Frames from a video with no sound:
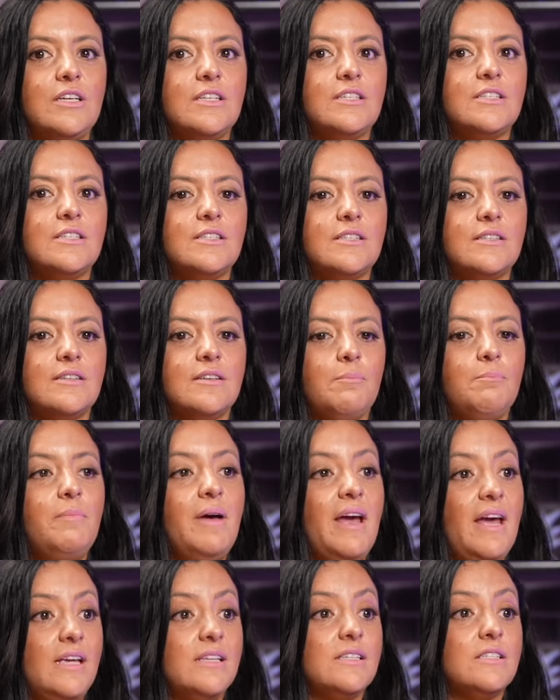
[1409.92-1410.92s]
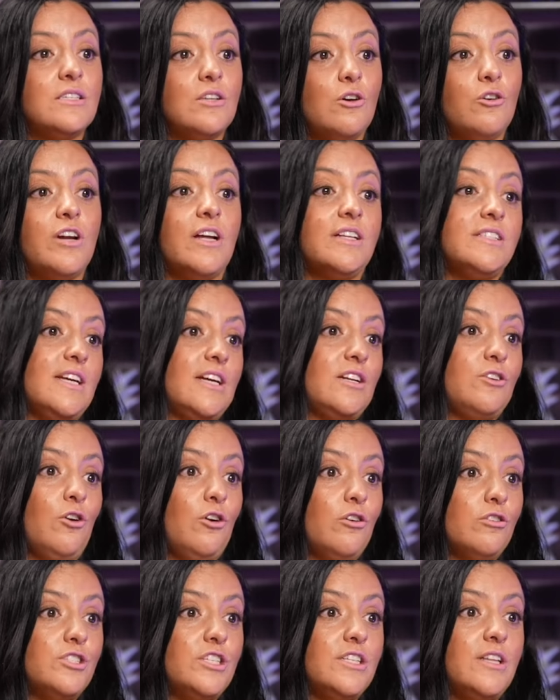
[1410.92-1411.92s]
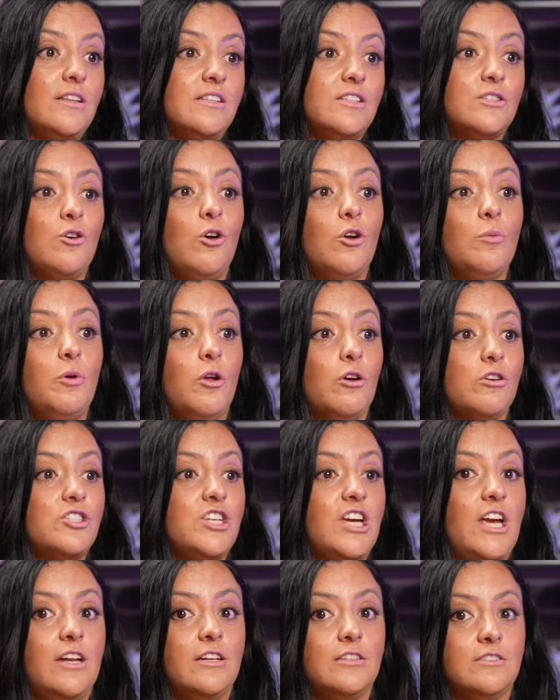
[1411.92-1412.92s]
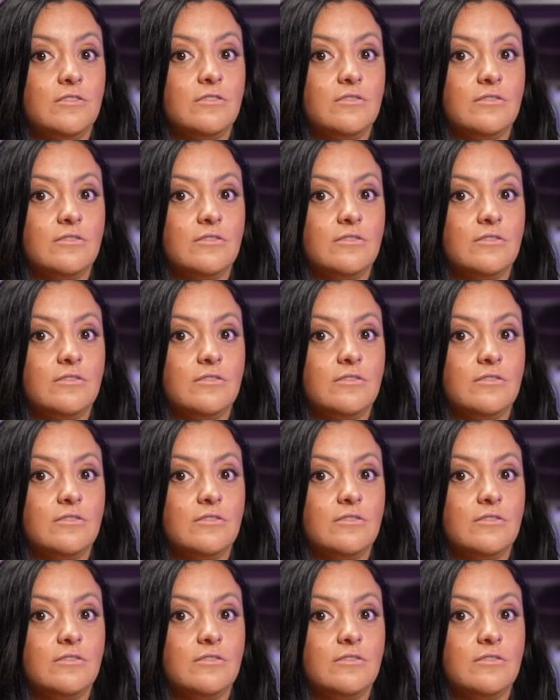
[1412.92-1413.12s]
Is based on a technology that is called blockchain.